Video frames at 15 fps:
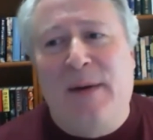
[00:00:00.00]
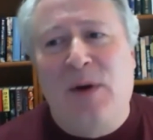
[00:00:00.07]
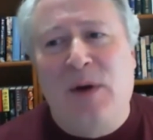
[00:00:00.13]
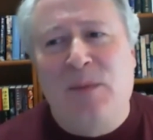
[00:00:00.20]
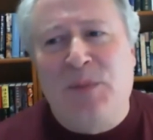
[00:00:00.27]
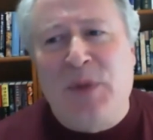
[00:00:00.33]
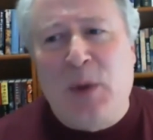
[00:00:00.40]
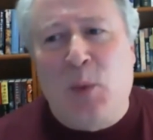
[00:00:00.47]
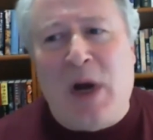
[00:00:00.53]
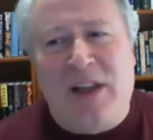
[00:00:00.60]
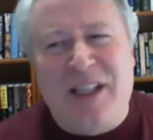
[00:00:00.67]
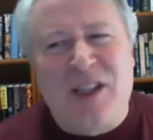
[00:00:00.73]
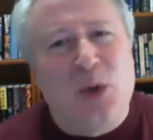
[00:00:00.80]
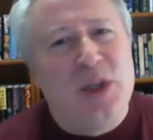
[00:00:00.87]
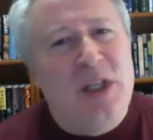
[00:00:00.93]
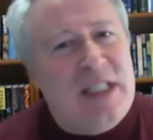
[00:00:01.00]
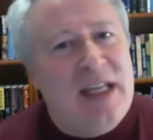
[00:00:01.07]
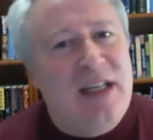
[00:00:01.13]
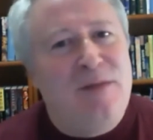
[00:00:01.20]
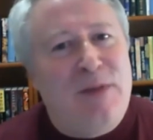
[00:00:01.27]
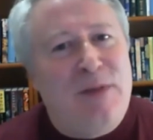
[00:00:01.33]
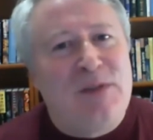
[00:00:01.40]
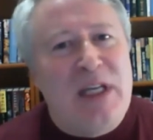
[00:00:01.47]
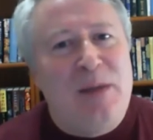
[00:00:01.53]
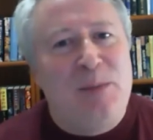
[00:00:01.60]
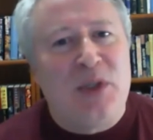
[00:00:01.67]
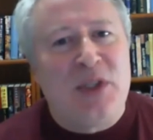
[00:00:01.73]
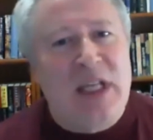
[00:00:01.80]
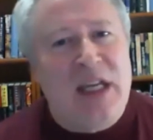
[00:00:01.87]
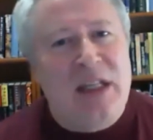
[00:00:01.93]
while it's only 10 to
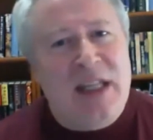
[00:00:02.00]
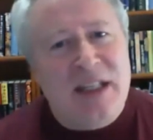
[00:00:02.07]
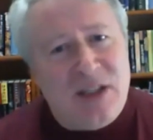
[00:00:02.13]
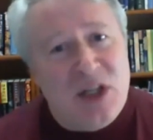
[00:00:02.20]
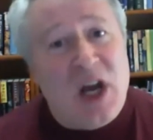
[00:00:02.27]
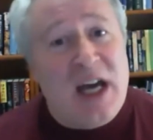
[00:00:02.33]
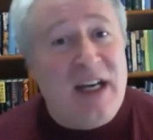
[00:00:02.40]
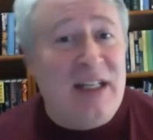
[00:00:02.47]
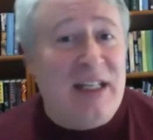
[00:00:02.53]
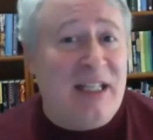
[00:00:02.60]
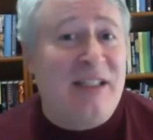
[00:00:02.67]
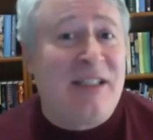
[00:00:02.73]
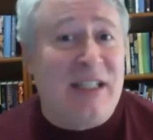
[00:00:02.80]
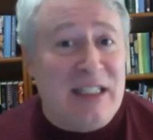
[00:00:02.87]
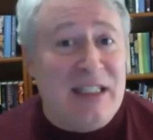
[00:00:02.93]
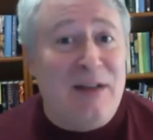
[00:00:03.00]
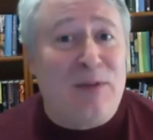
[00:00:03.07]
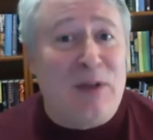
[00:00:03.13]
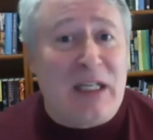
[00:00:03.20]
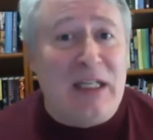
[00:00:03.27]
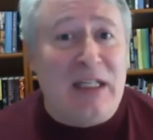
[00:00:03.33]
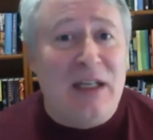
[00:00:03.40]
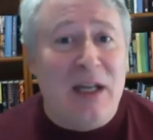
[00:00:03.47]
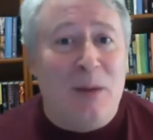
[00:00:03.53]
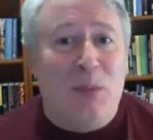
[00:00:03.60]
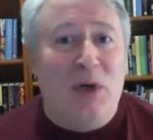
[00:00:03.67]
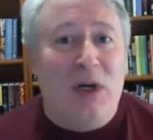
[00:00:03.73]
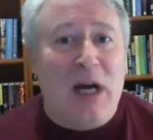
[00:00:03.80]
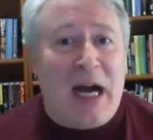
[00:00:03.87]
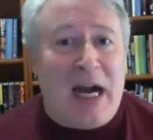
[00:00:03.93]
15%, that's not an insignificant number
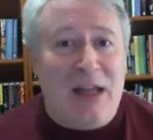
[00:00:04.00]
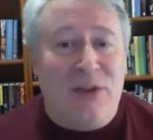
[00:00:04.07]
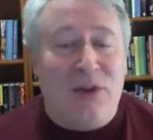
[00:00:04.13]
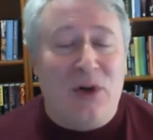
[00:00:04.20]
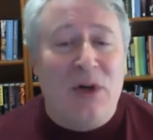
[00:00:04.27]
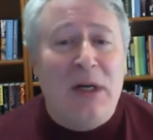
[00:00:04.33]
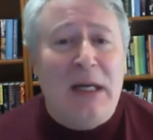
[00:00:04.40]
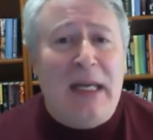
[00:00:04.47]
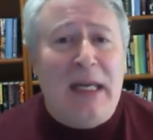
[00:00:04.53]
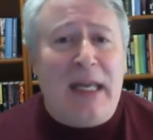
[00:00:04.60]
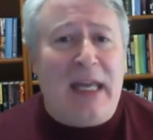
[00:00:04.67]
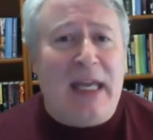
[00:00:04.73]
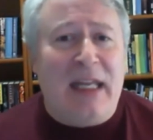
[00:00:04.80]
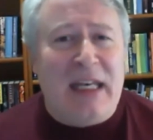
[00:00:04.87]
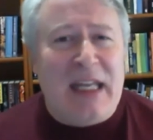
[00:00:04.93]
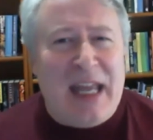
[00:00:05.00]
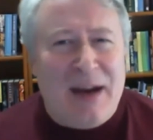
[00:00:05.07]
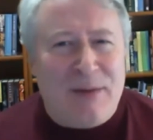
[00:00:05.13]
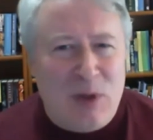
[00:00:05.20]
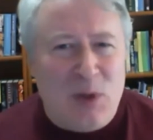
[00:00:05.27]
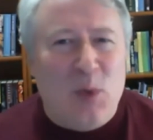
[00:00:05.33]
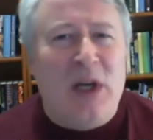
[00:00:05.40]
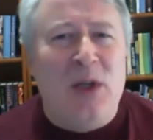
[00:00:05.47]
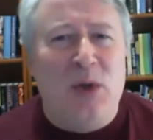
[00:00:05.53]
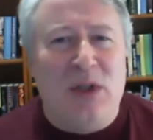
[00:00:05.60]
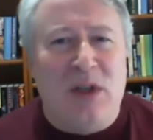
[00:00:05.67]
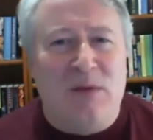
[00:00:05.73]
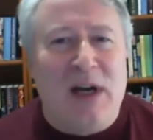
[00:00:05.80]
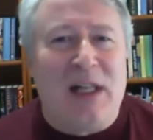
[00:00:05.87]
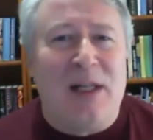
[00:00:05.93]
either. And everyone who
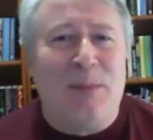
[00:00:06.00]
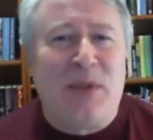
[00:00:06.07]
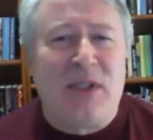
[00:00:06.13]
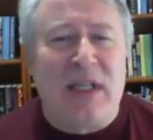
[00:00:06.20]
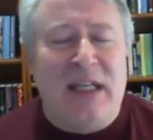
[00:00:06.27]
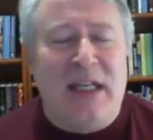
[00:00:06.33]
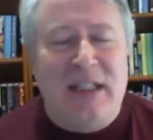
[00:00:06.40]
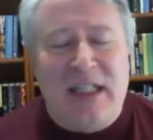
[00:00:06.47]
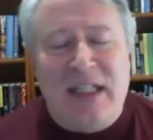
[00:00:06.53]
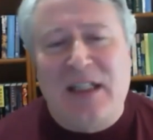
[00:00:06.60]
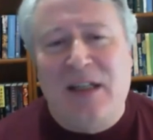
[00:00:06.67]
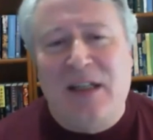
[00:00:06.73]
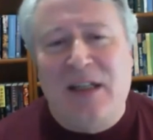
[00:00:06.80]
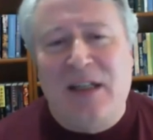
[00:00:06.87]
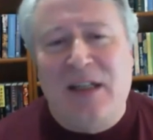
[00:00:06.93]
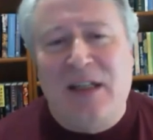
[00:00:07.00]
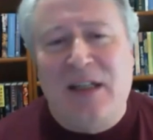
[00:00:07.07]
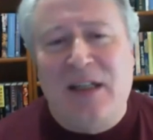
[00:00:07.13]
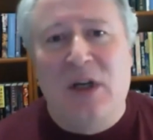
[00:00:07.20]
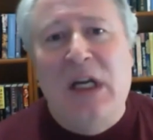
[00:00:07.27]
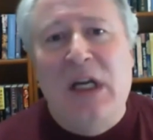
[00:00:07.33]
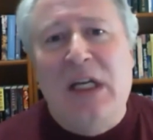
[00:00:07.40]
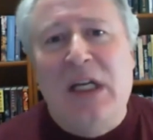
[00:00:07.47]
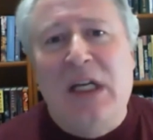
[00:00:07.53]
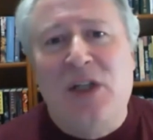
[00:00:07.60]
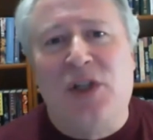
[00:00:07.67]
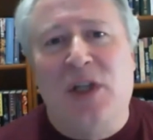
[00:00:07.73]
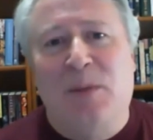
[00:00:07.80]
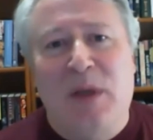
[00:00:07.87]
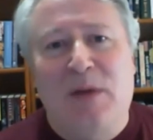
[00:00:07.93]
develops an addictive disorder
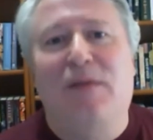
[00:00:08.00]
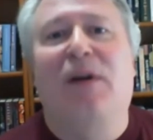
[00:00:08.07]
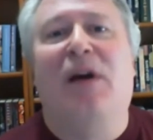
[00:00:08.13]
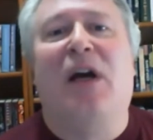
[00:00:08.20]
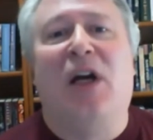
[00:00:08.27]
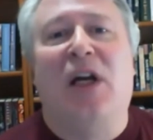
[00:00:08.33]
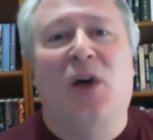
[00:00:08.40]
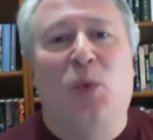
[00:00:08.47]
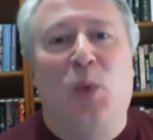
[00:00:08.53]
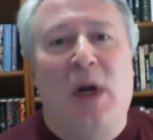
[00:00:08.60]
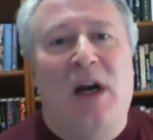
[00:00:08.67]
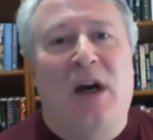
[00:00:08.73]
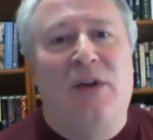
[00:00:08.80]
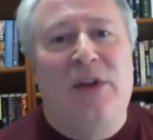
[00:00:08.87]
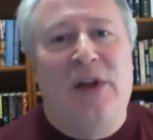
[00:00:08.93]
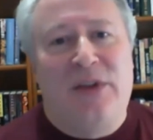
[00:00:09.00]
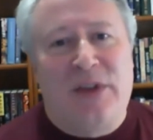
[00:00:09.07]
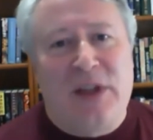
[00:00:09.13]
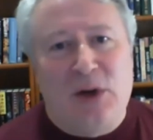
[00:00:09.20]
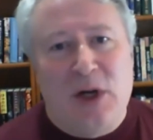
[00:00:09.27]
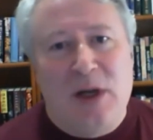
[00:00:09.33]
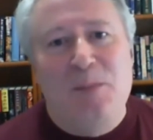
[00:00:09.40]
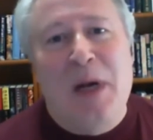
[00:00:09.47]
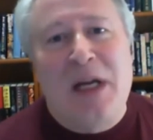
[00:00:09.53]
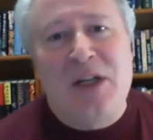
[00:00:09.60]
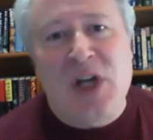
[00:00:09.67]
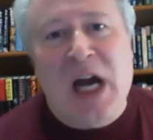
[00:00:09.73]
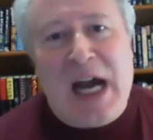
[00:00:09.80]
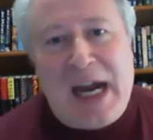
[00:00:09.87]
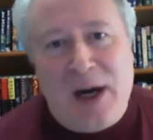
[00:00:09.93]
should be very aware that they're at much
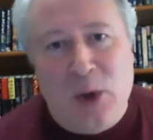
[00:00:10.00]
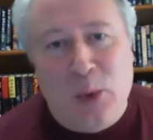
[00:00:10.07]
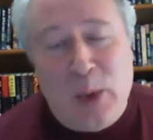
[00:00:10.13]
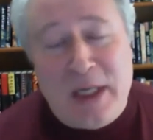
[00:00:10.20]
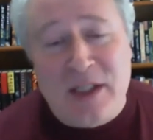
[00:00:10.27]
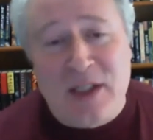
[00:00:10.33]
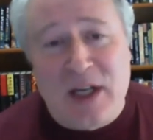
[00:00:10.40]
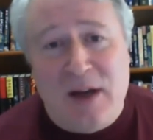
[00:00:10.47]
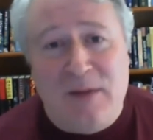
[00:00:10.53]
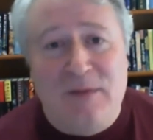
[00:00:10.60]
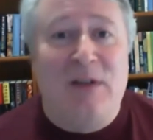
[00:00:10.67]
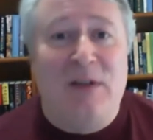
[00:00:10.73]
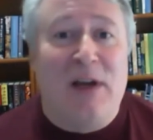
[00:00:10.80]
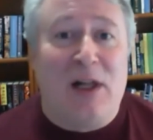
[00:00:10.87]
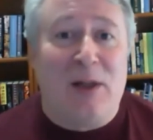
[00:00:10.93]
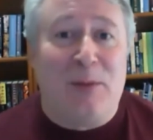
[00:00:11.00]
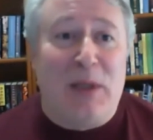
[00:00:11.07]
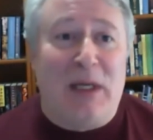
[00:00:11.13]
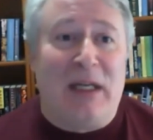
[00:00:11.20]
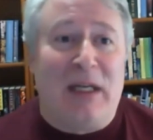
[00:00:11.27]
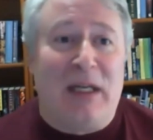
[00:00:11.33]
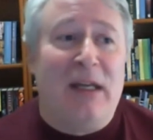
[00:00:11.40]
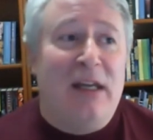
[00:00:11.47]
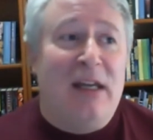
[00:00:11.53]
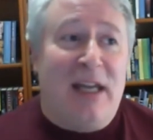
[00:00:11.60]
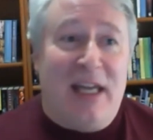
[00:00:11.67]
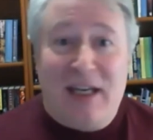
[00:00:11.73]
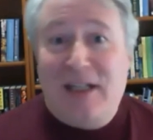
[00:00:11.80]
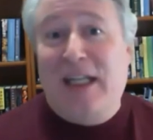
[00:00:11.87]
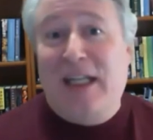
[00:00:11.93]
higher risk of developing an
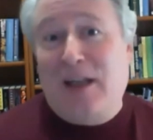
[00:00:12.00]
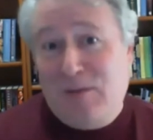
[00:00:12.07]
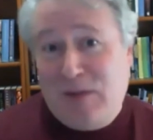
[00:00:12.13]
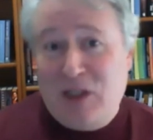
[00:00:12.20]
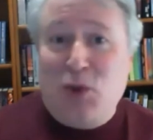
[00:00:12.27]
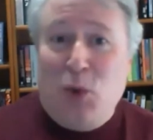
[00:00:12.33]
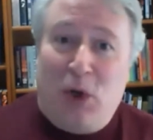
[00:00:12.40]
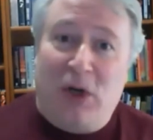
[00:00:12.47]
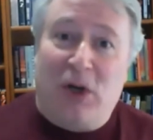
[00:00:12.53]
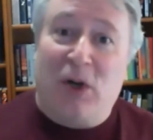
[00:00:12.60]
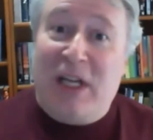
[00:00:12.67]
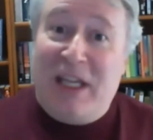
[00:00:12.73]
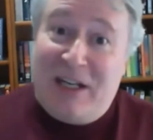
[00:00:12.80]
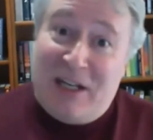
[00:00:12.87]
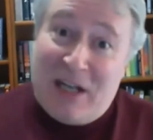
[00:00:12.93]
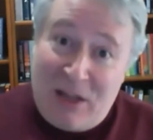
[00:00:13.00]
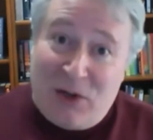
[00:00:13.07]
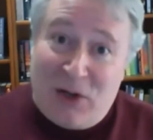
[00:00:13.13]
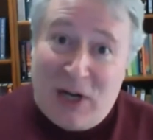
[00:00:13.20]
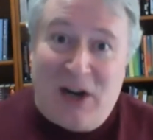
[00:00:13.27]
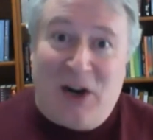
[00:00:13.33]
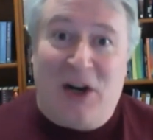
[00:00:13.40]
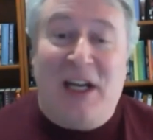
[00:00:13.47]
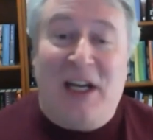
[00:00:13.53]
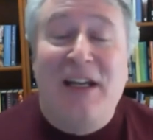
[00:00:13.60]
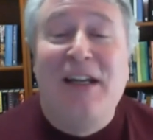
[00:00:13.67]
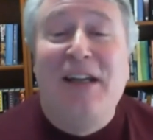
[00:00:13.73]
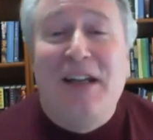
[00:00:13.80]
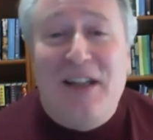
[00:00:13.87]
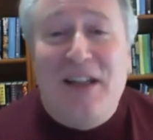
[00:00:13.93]
addictive disorder in another area
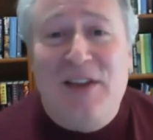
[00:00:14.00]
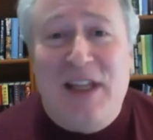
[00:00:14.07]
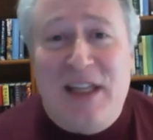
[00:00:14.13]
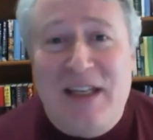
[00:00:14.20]
than